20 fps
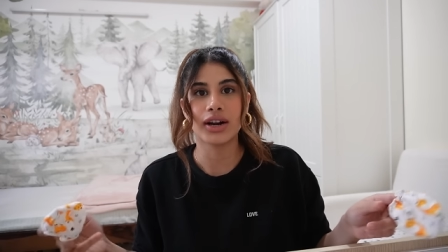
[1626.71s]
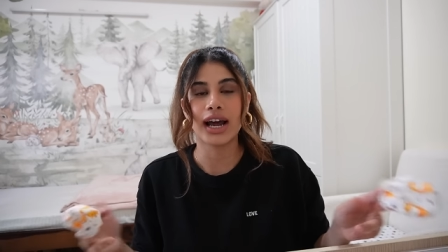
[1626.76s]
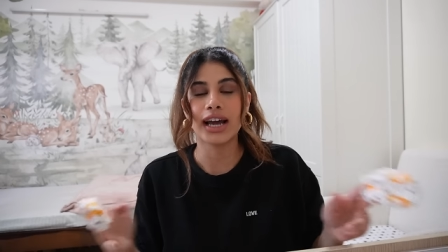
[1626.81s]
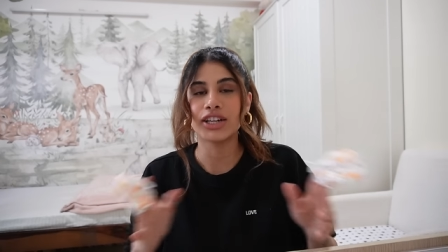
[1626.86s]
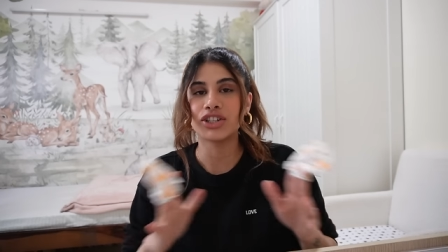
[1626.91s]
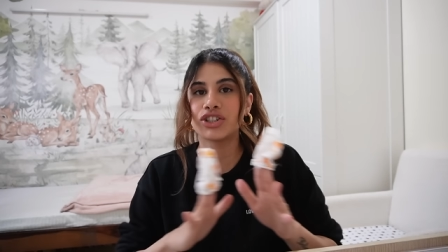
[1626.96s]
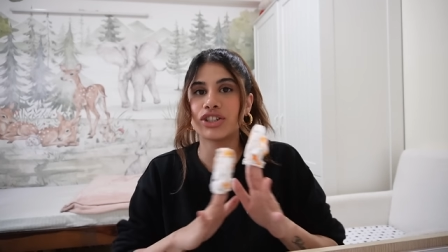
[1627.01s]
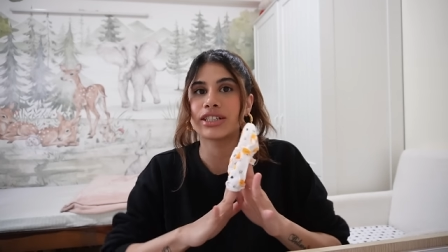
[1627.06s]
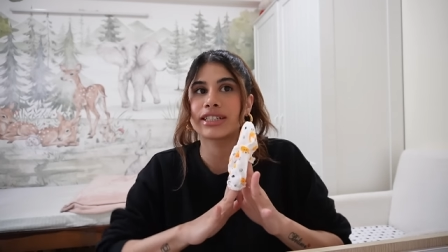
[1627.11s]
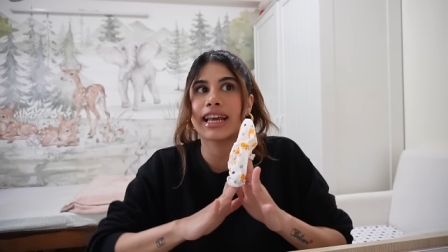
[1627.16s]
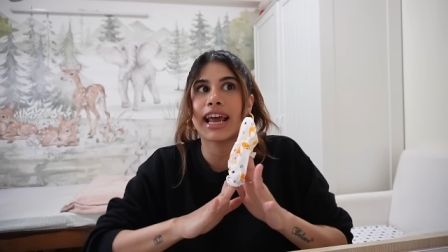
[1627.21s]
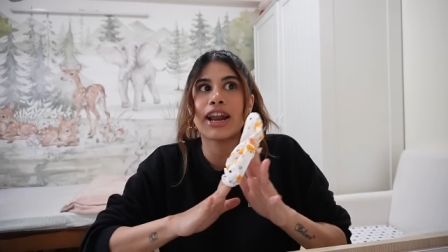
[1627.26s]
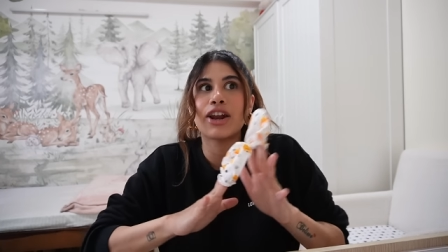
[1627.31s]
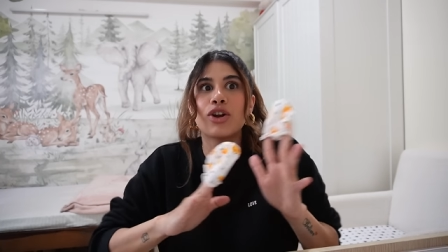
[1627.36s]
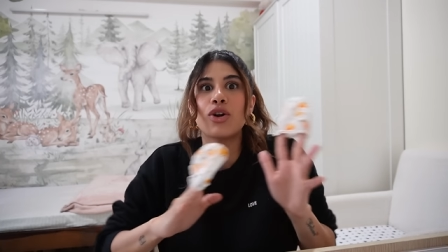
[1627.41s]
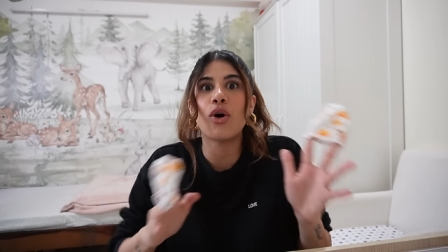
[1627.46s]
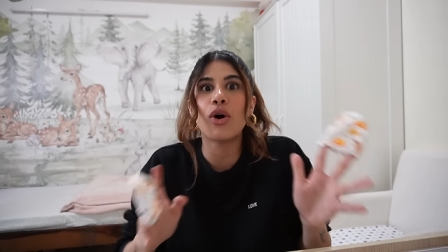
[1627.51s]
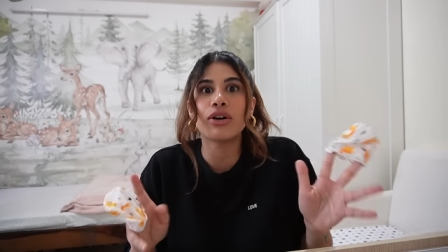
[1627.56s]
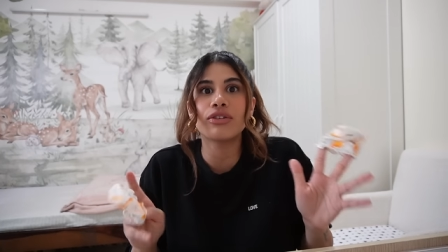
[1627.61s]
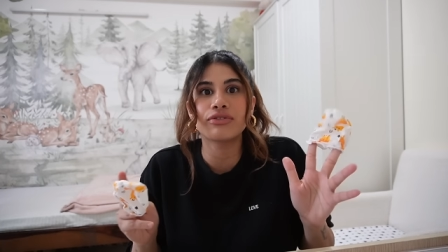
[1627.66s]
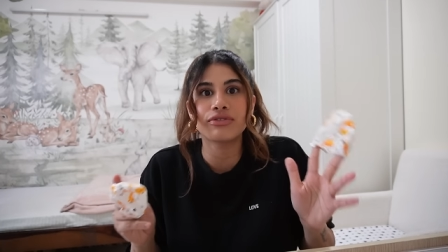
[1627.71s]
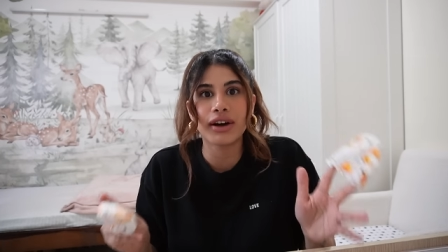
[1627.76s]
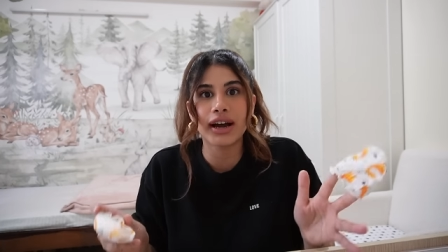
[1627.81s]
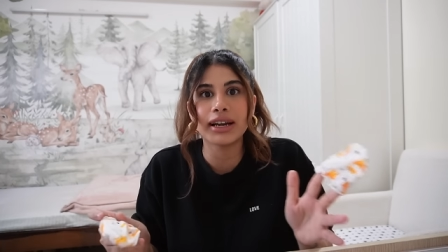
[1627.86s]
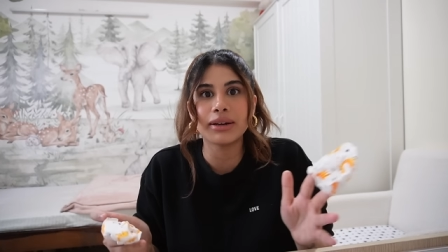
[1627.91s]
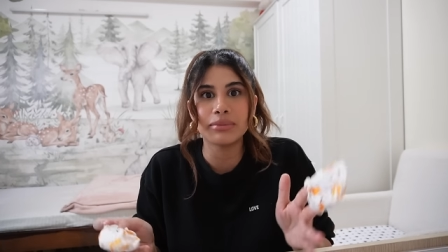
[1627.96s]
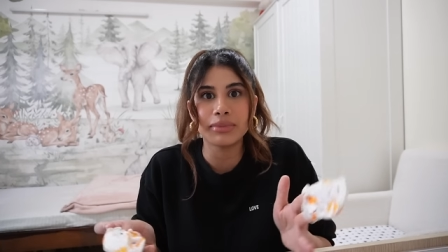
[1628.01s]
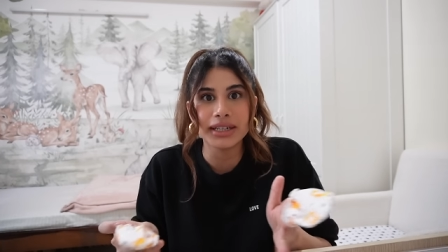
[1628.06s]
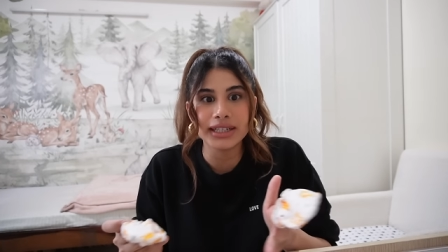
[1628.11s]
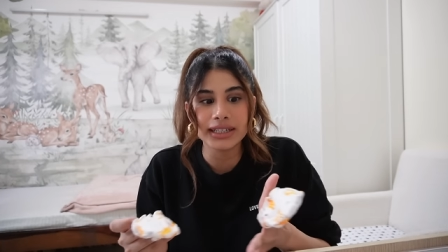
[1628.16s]
I just cannot
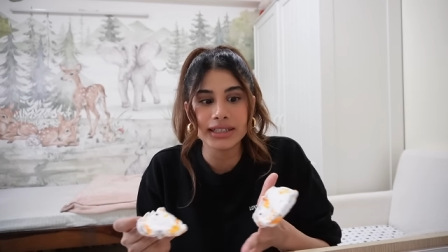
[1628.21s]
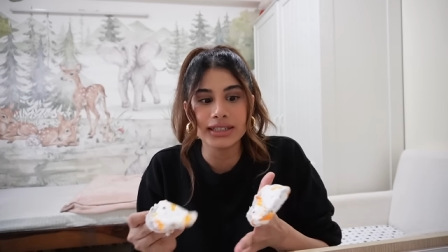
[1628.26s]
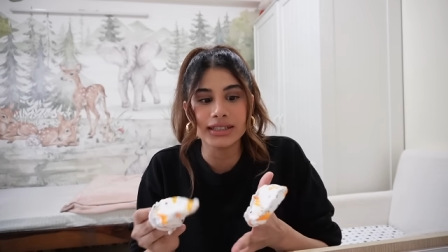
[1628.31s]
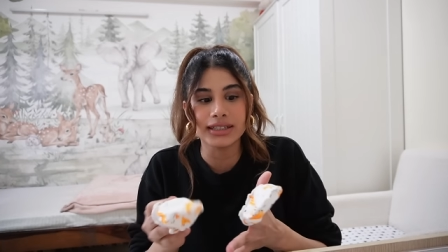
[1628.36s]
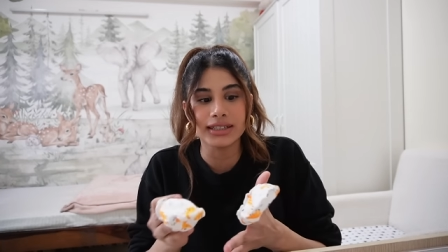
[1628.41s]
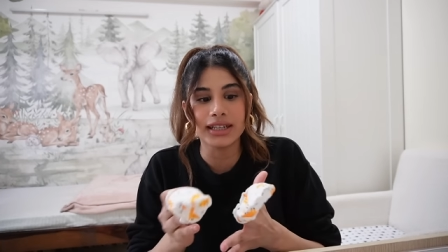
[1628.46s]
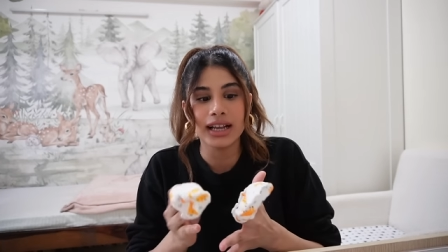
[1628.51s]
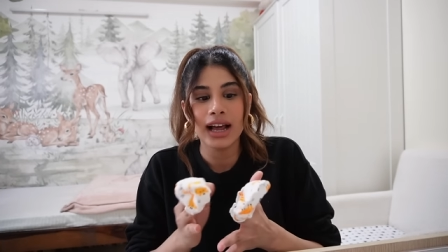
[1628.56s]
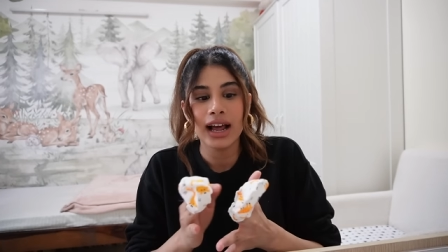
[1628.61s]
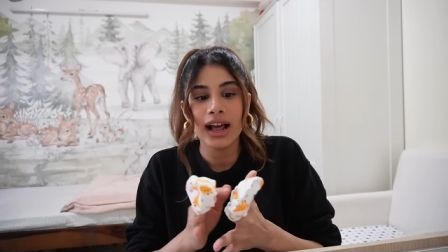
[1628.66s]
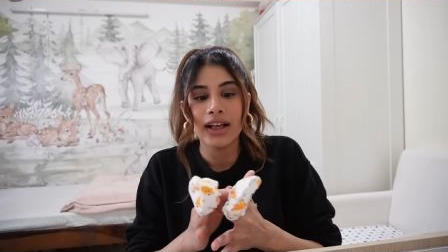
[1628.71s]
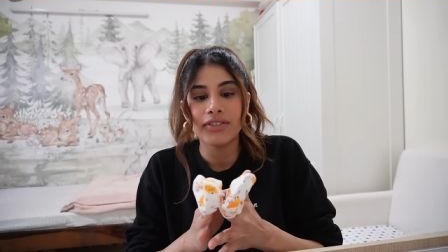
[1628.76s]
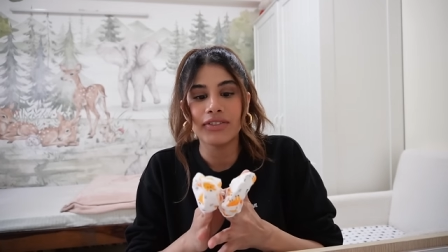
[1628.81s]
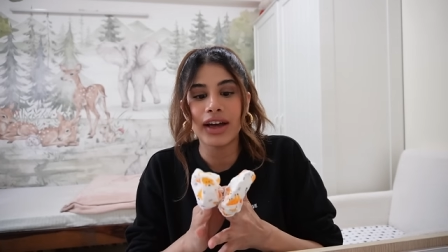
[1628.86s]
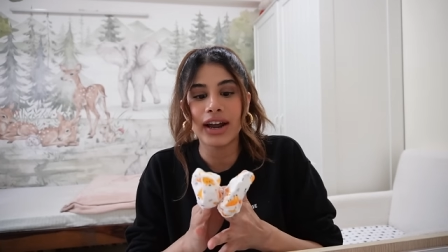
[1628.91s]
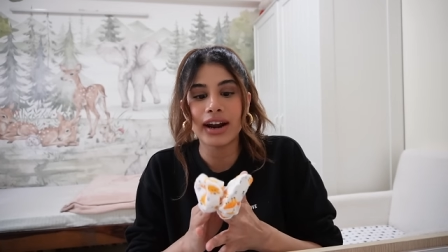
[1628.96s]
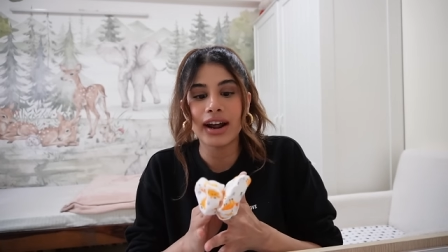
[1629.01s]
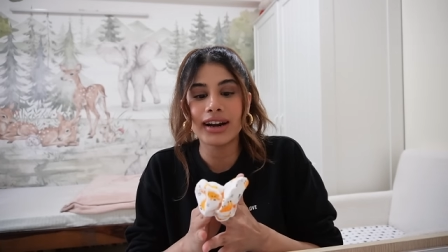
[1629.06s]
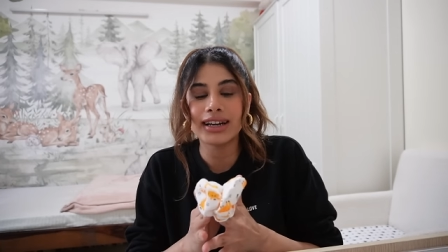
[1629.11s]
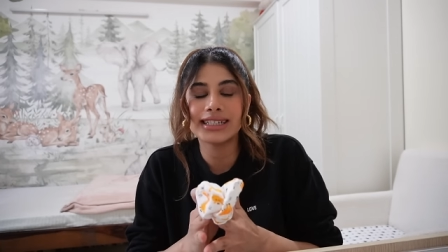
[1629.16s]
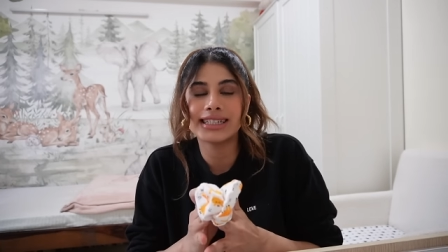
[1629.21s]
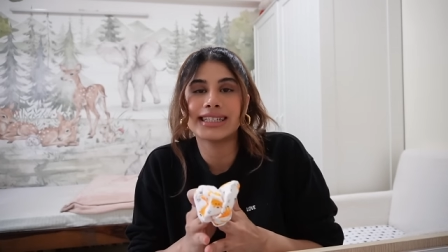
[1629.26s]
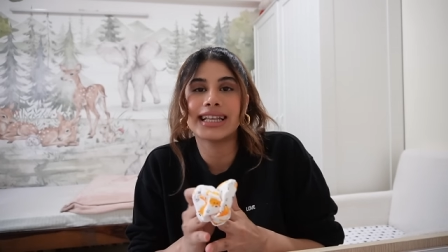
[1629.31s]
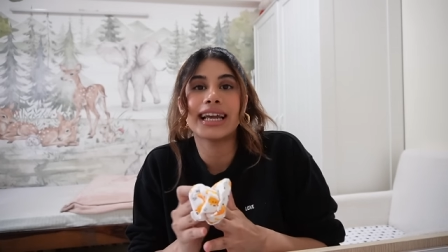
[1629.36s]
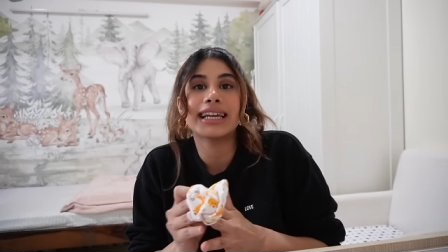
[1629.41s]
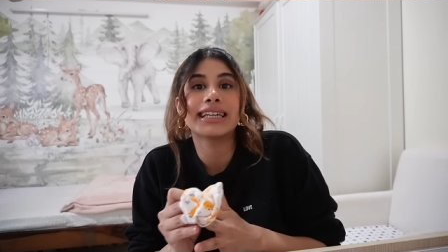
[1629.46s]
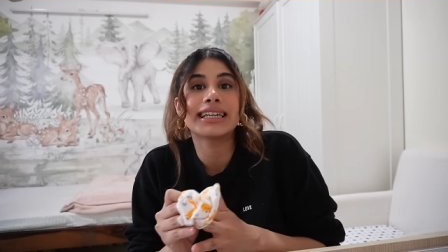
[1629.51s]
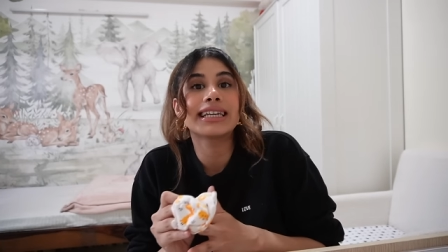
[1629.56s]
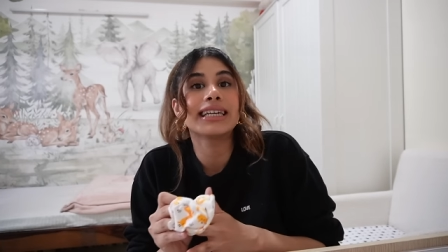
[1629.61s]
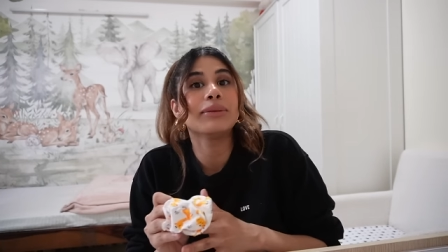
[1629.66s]
find mittens that are
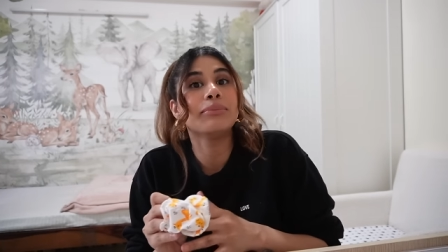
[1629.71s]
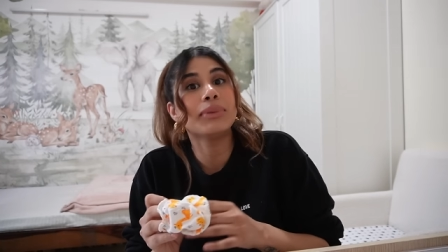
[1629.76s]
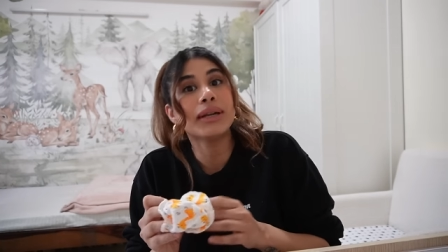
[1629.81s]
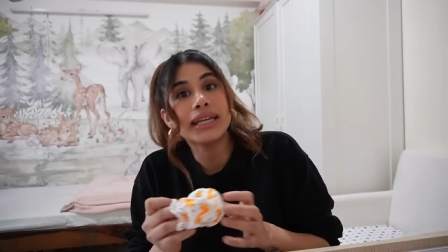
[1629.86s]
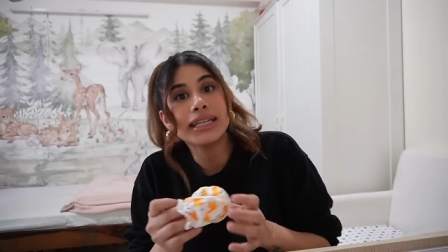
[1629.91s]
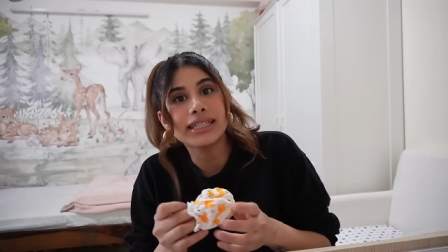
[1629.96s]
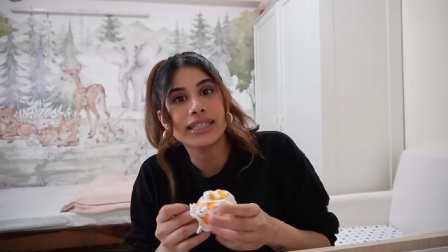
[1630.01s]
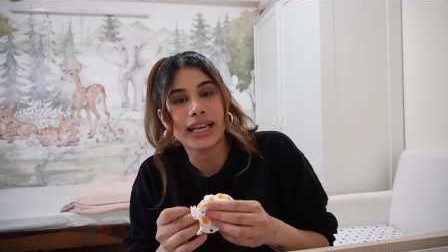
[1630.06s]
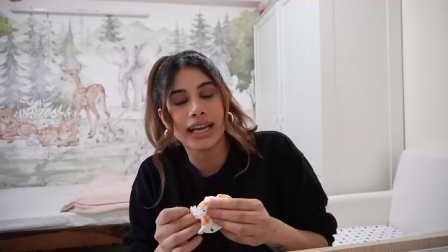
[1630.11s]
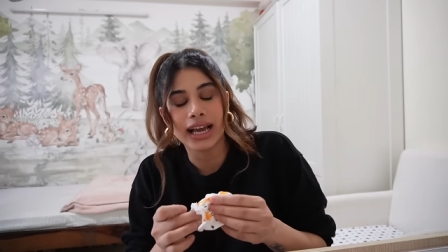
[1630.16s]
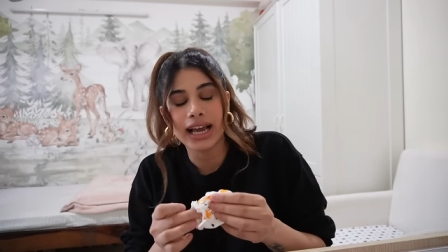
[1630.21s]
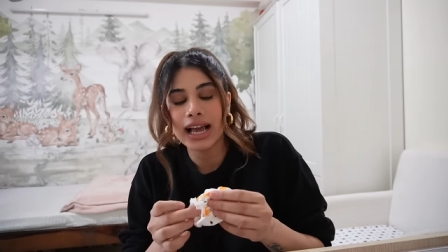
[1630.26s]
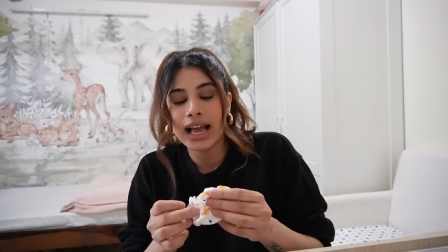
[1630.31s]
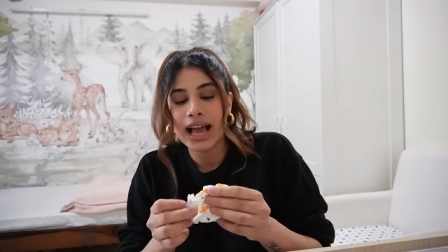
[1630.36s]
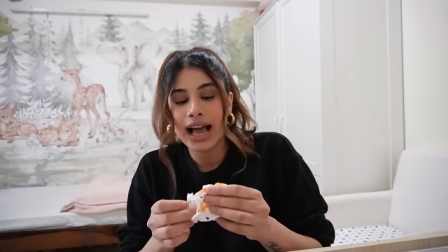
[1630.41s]
aesthetically pleasing.